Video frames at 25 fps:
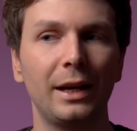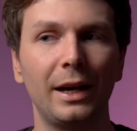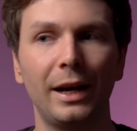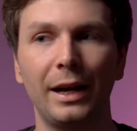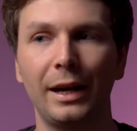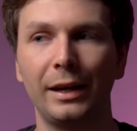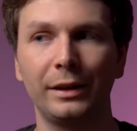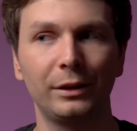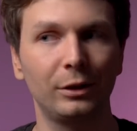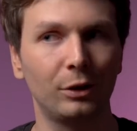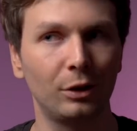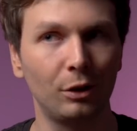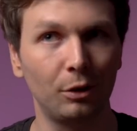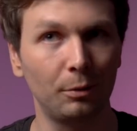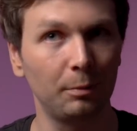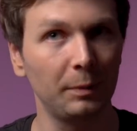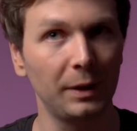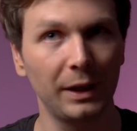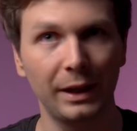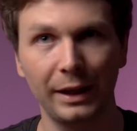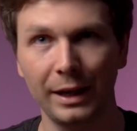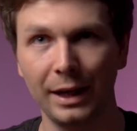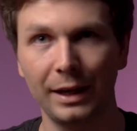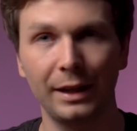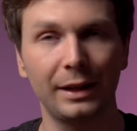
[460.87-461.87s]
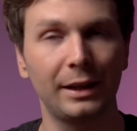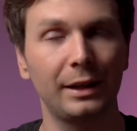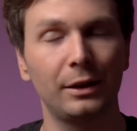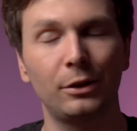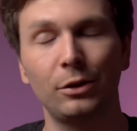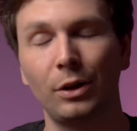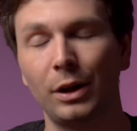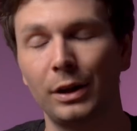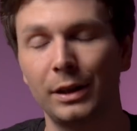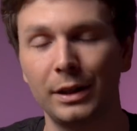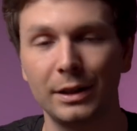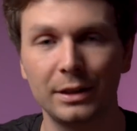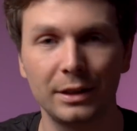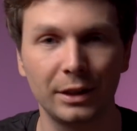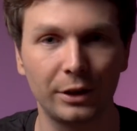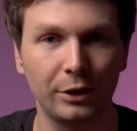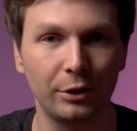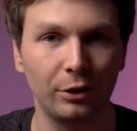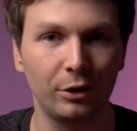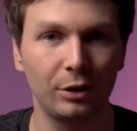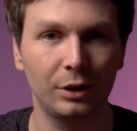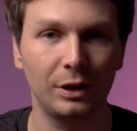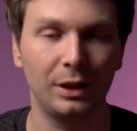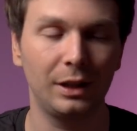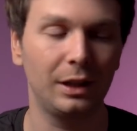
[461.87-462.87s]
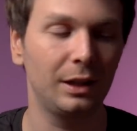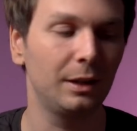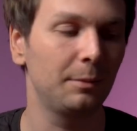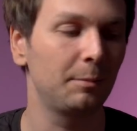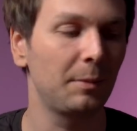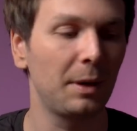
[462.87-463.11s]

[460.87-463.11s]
and you know, me getting into IT security,